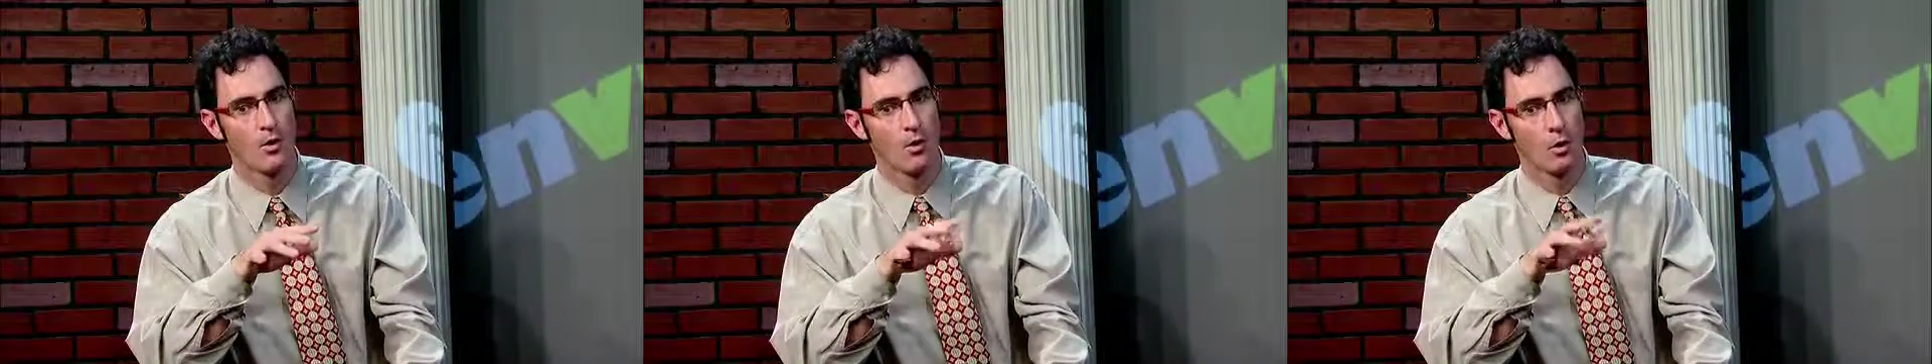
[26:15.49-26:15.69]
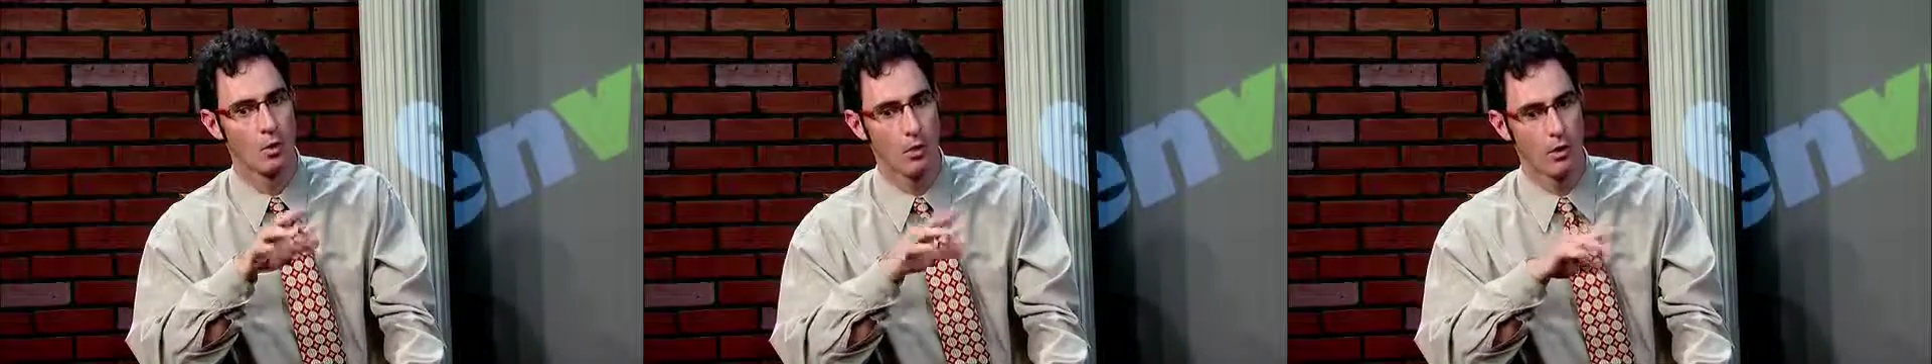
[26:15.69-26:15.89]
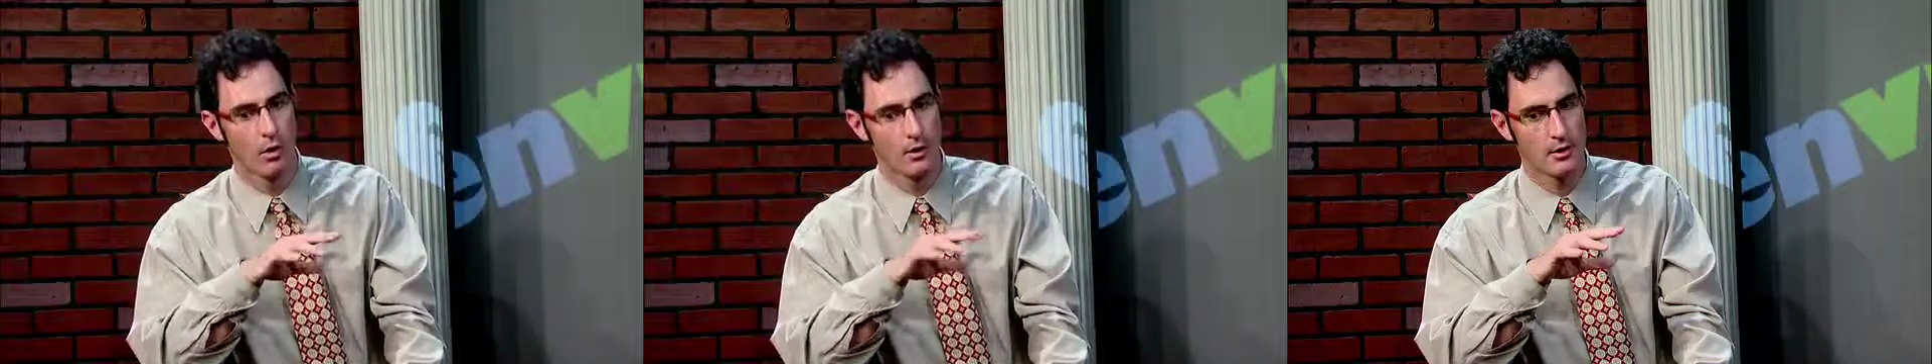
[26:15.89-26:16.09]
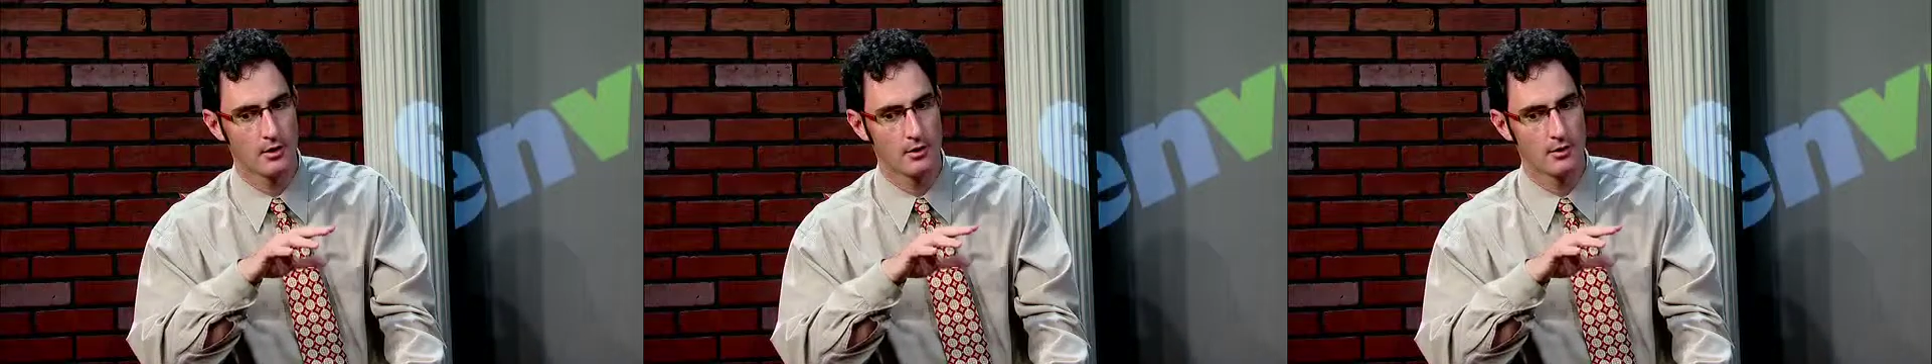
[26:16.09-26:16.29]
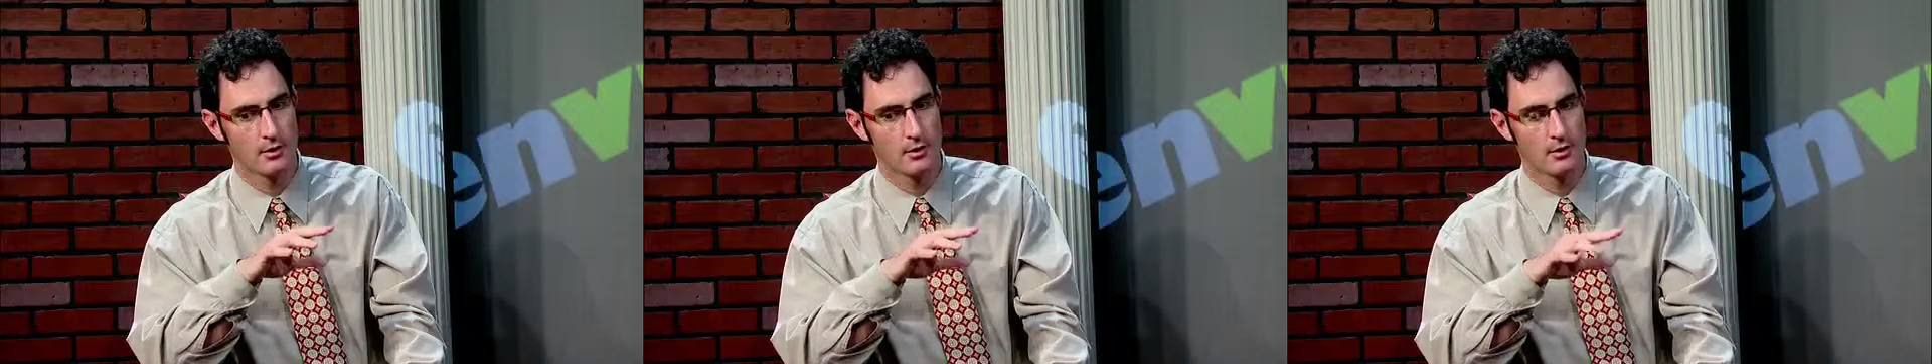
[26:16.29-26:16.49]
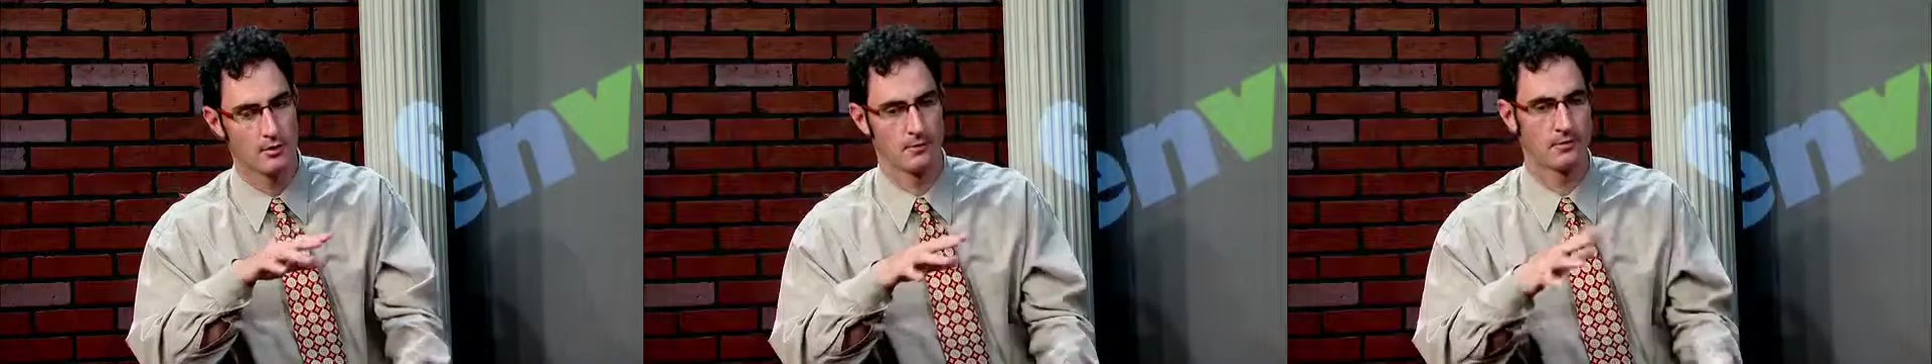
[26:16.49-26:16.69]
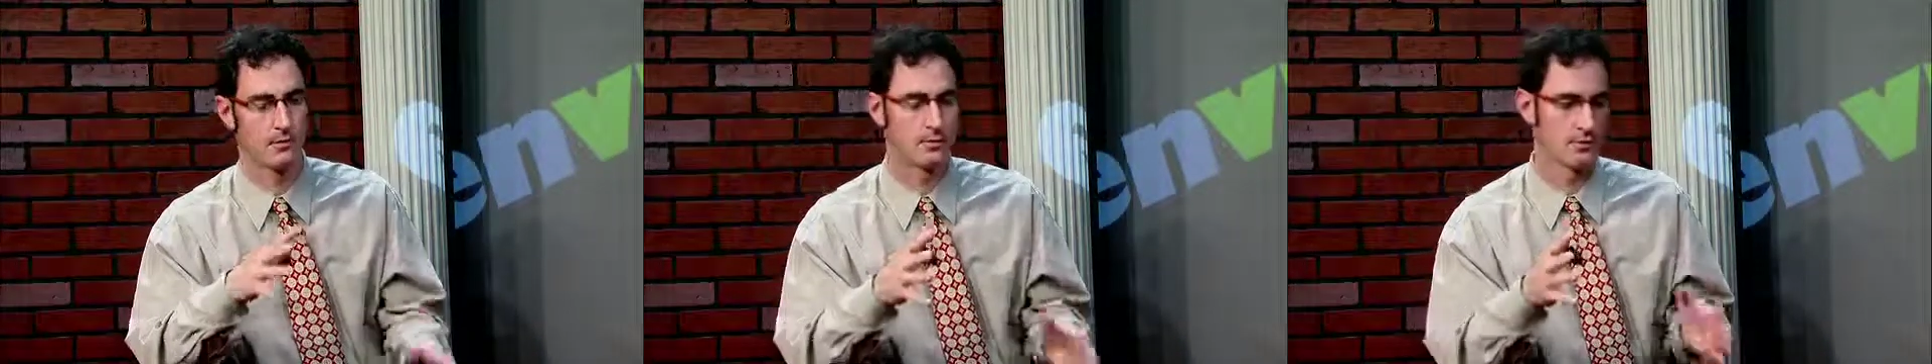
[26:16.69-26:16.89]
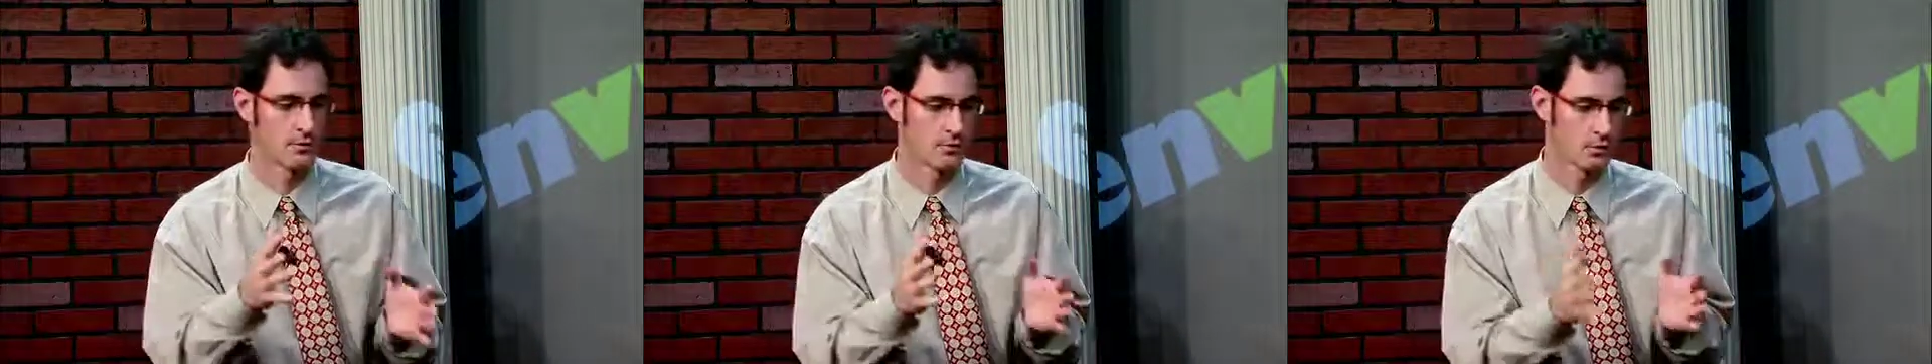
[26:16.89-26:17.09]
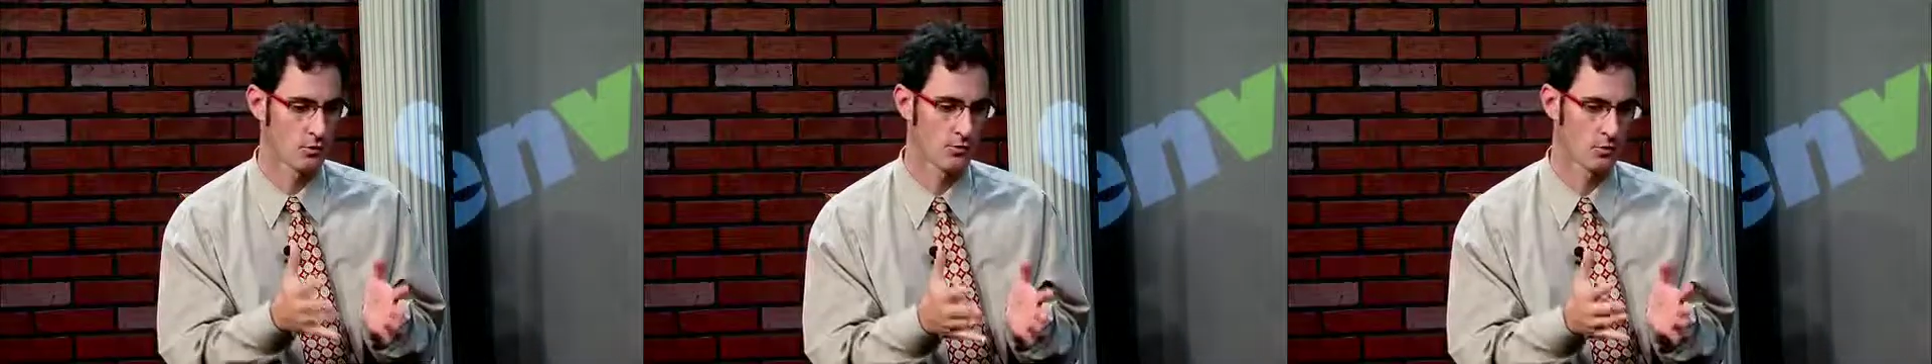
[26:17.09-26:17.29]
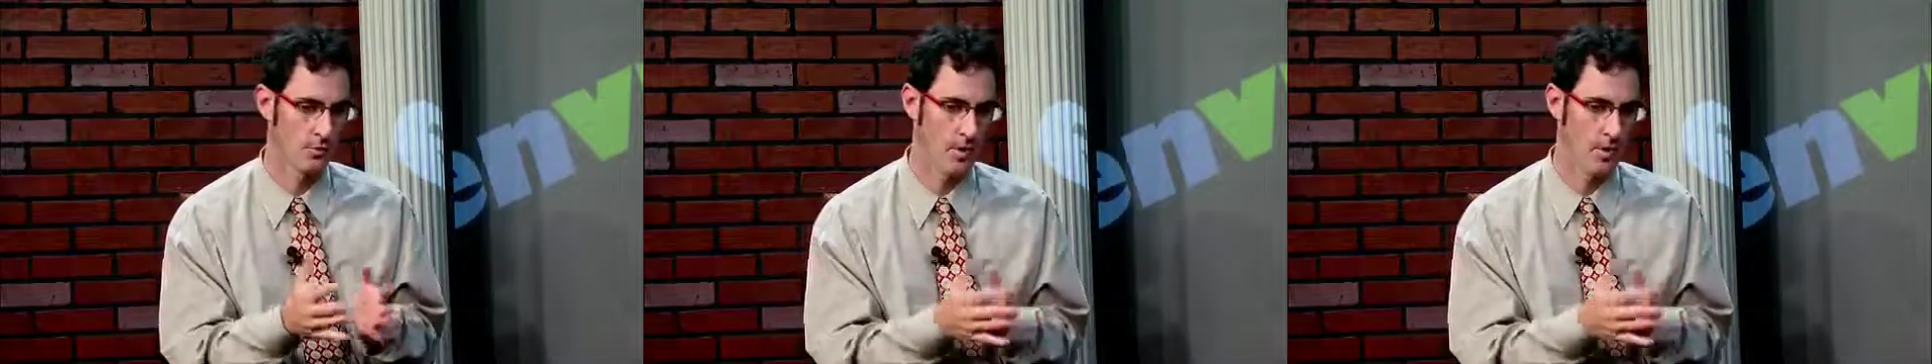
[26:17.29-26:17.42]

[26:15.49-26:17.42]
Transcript: What, you know, if you could sort of